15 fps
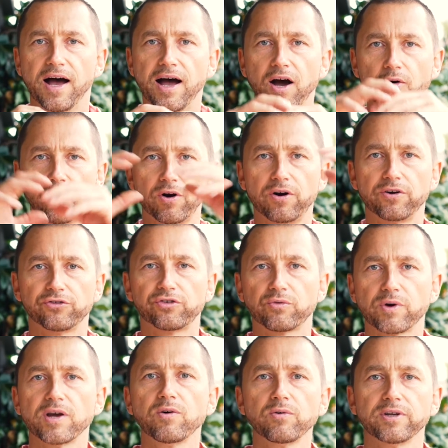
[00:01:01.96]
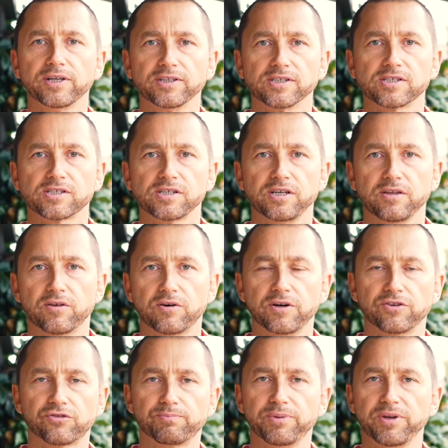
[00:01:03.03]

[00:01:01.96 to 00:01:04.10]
our surroundings. Either it's